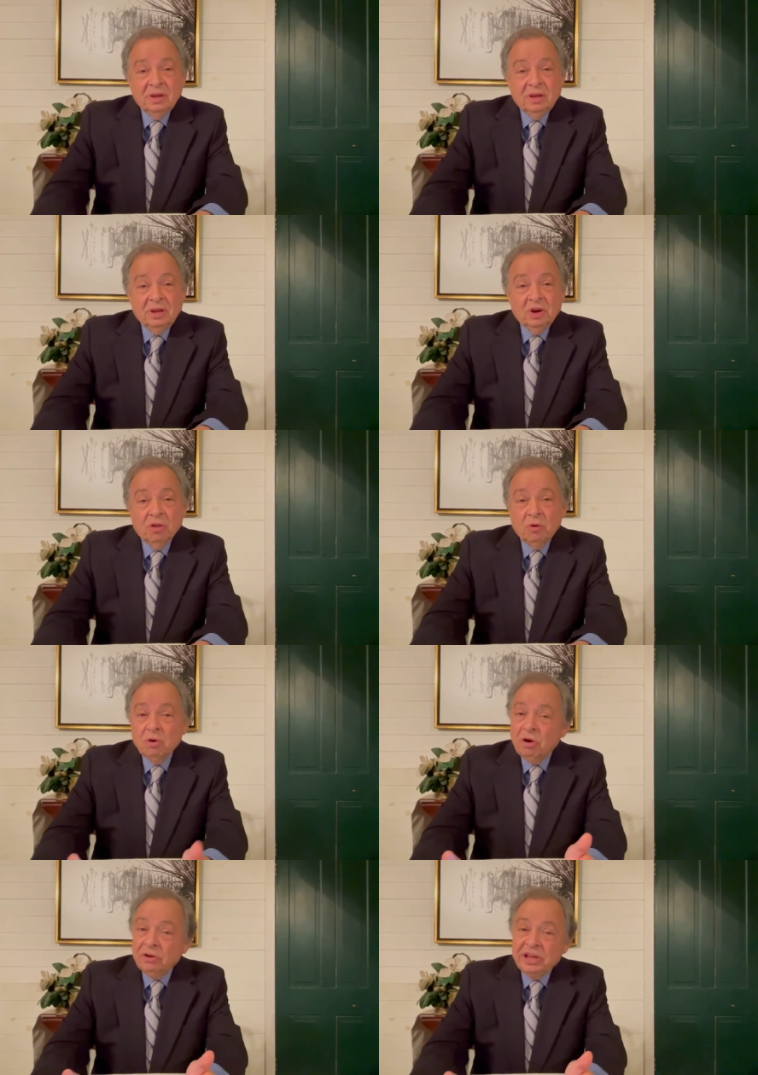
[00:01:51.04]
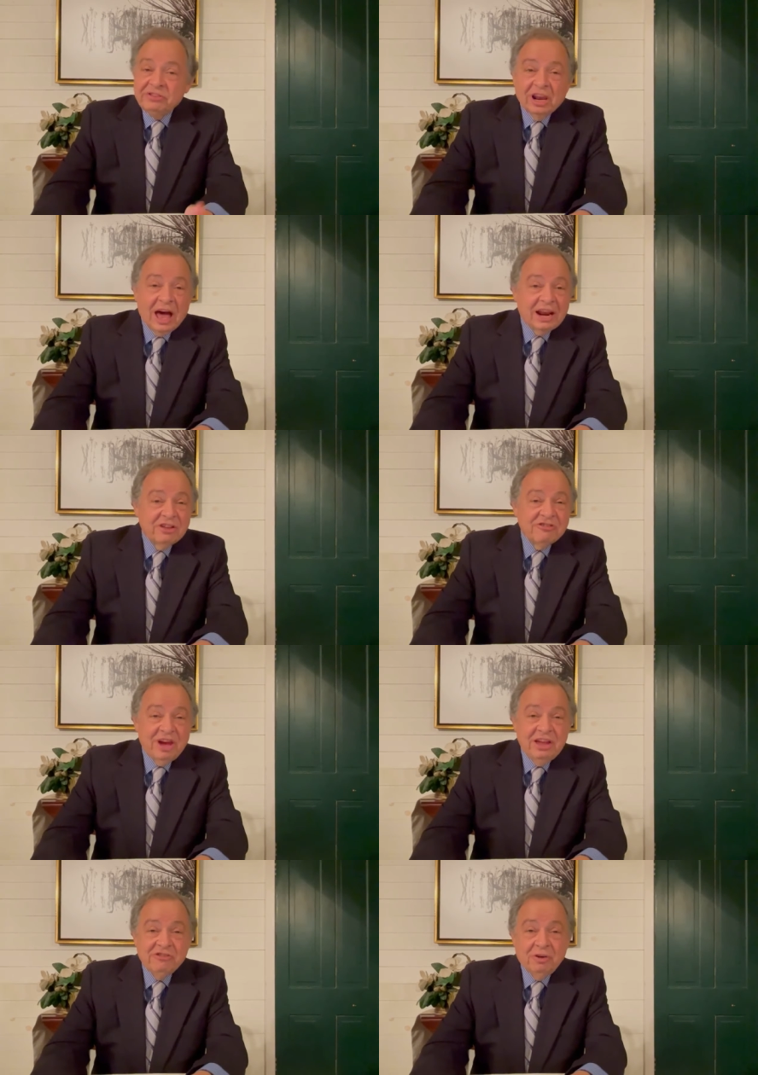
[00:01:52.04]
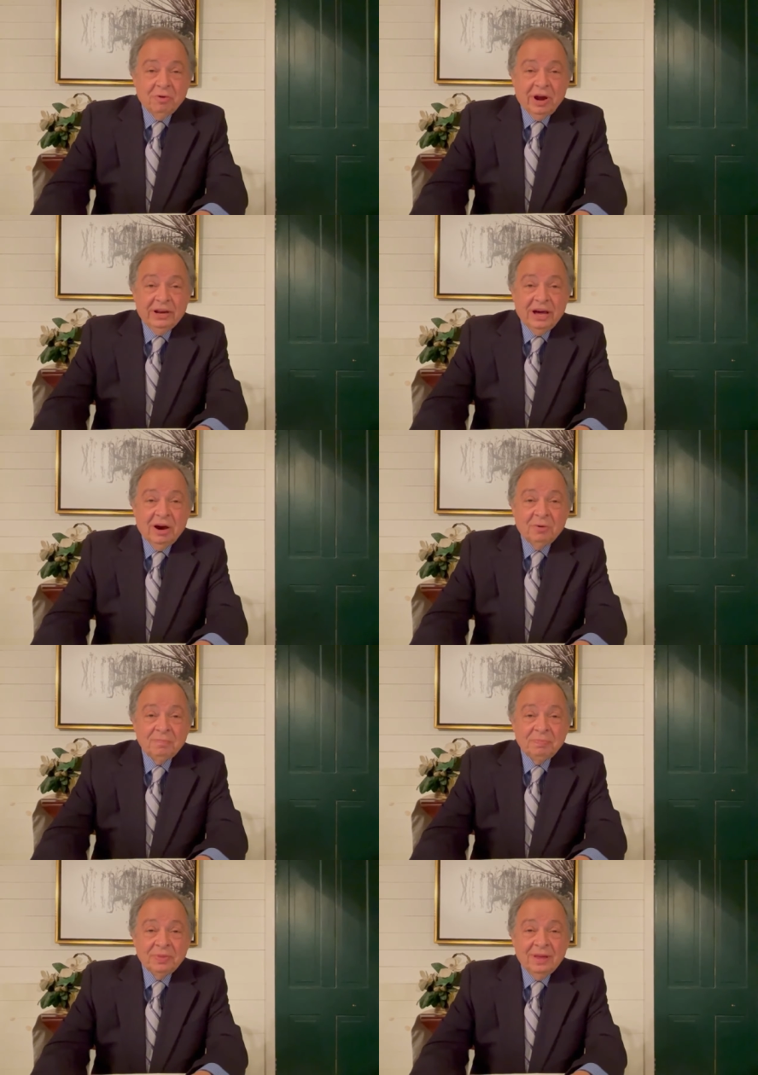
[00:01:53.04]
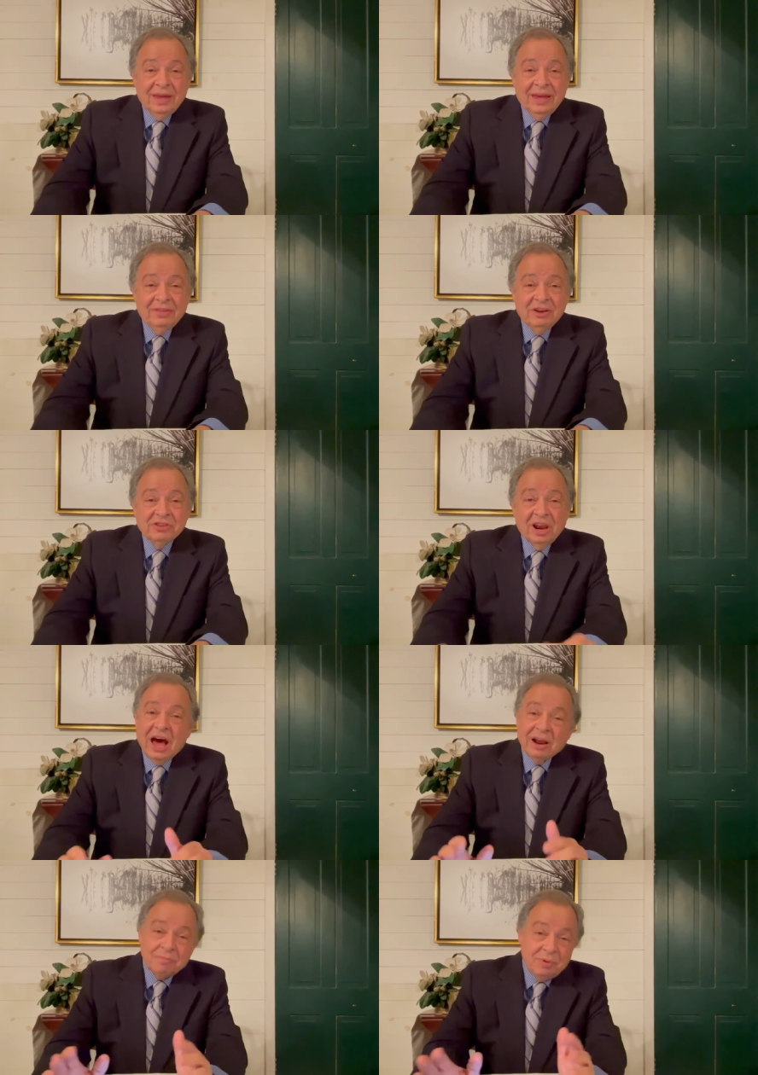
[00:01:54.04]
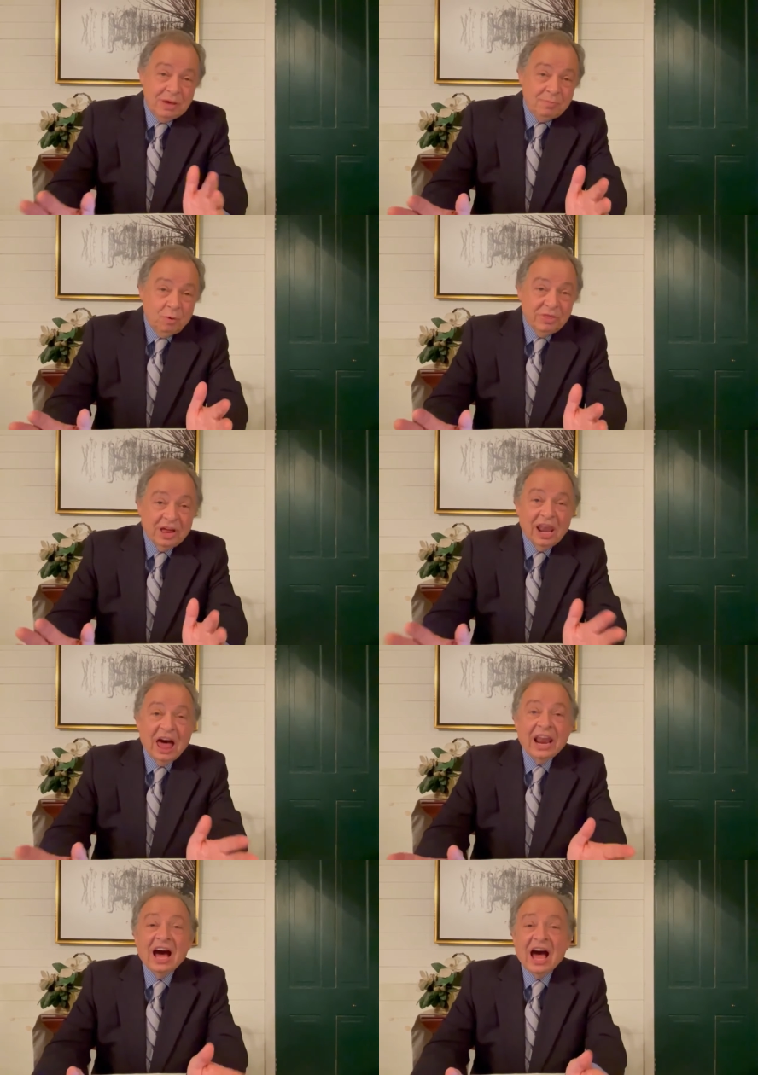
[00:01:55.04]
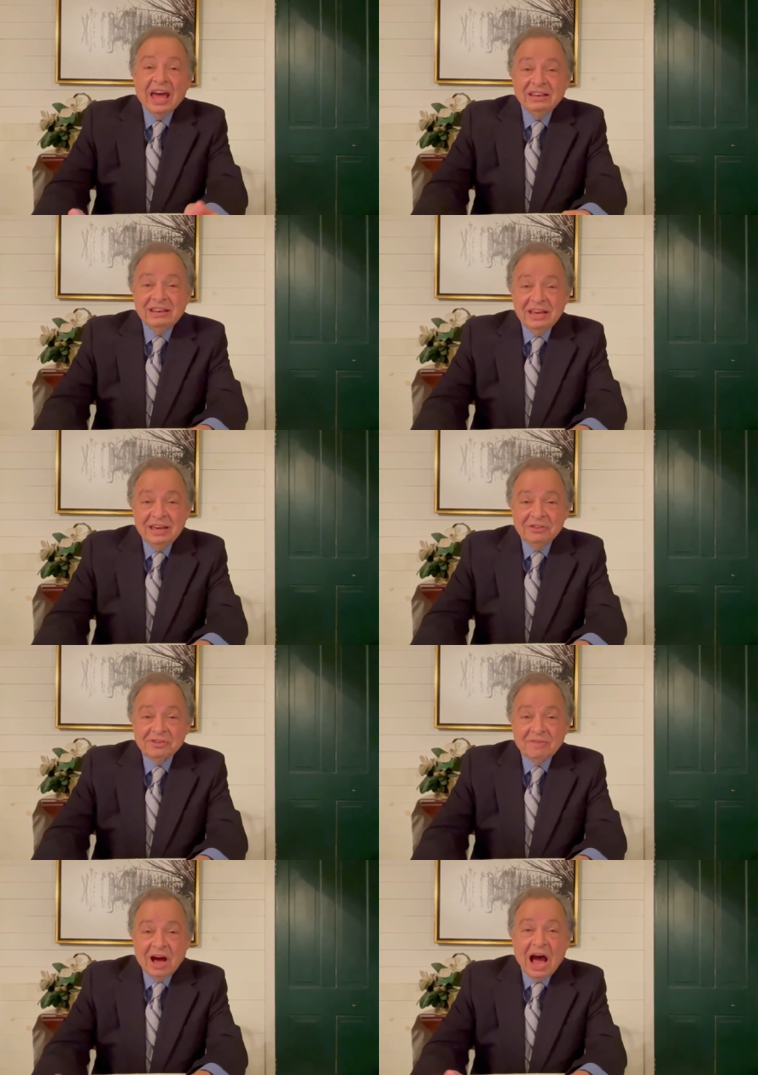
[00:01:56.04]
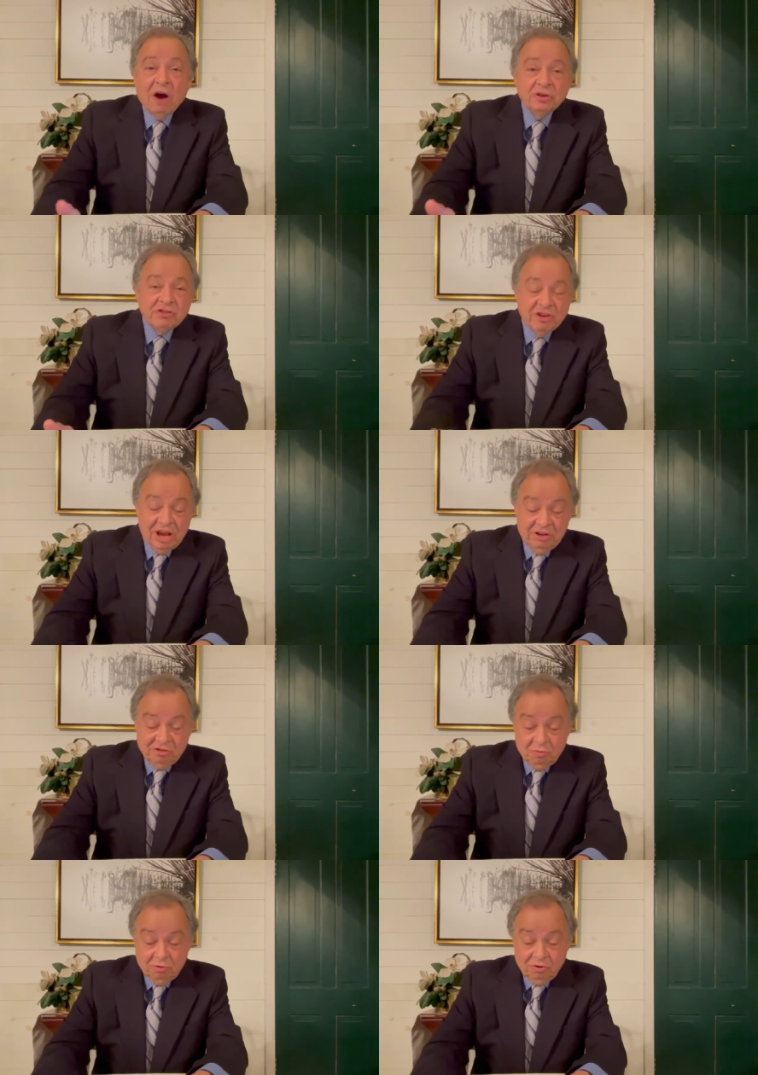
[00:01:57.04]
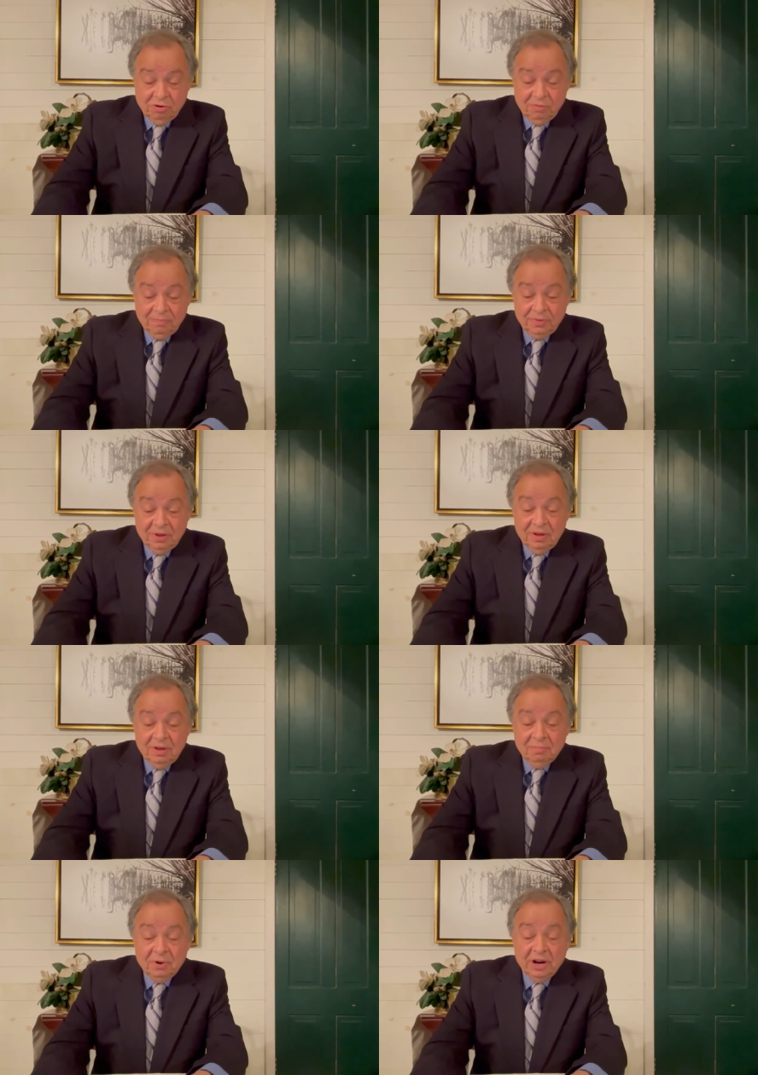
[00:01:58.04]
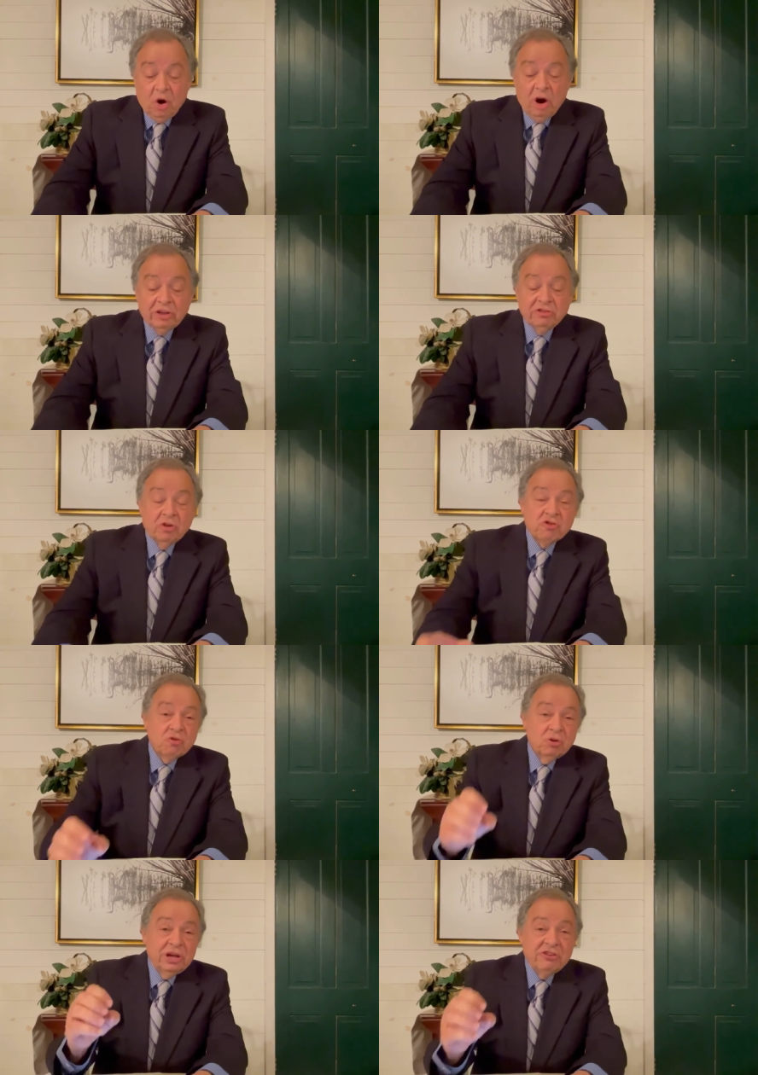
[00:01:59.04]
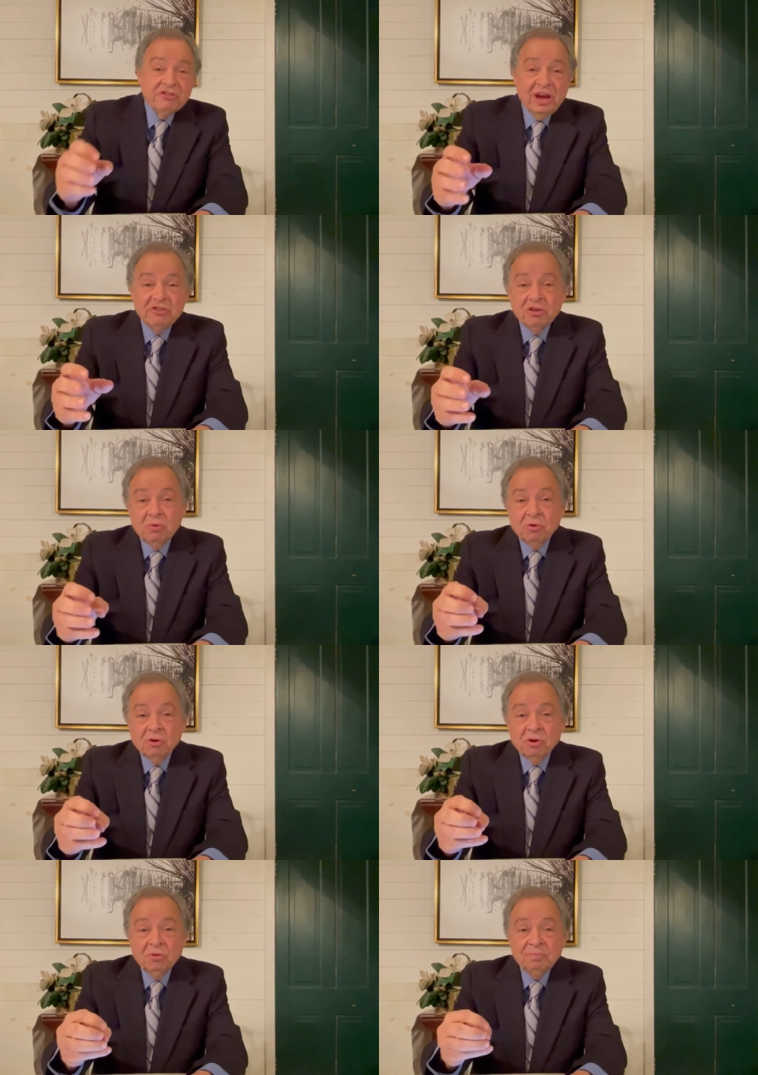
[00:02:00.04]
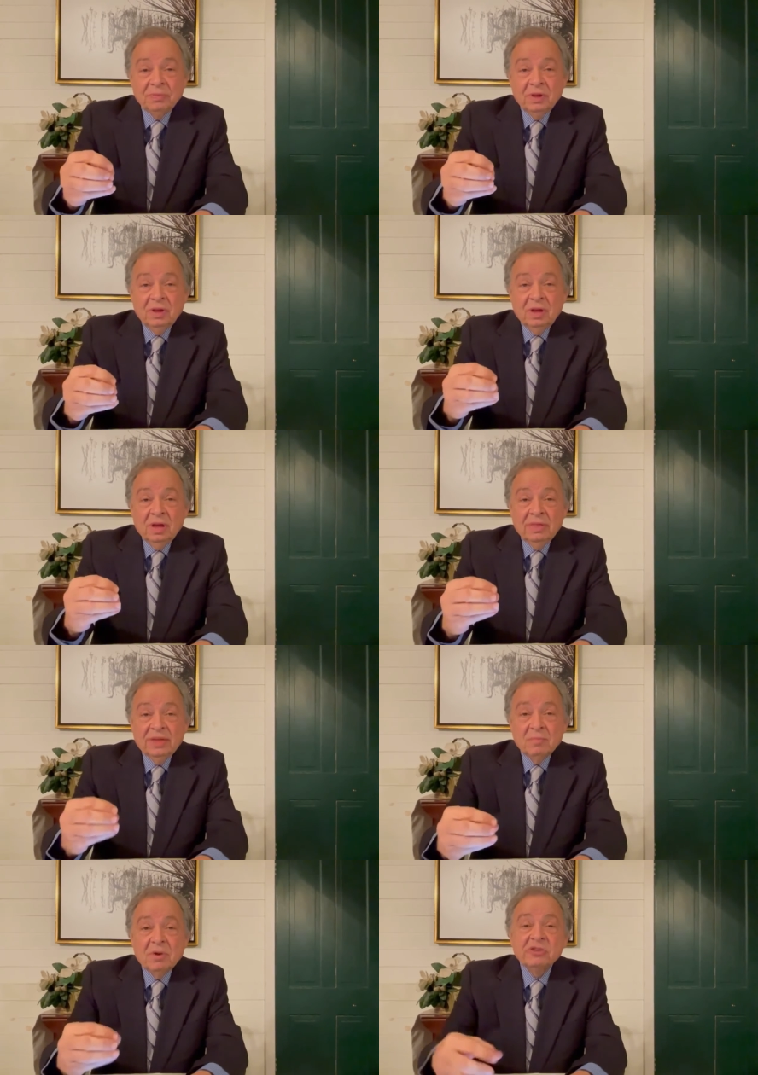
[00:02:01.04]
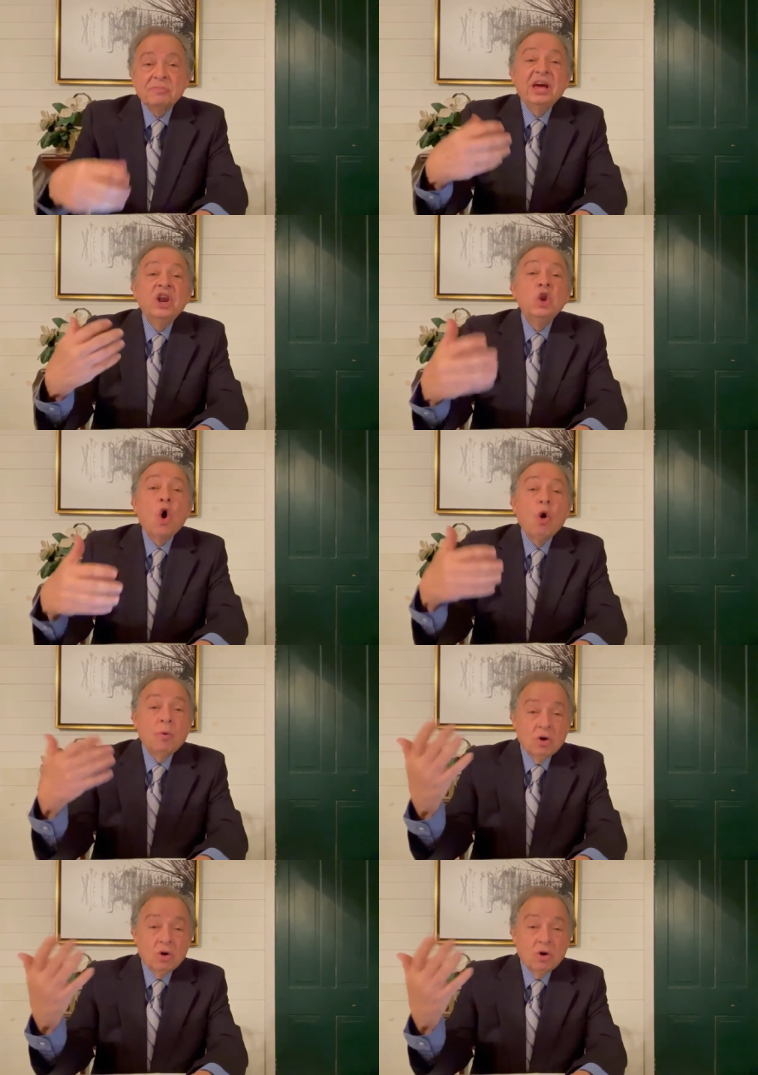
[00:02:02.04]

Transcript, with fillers: You know, the world needs a lot of changing right now. And there's a lot of people with a lot of ideas of how to change the world. But in order to truly change the world, there must be a noble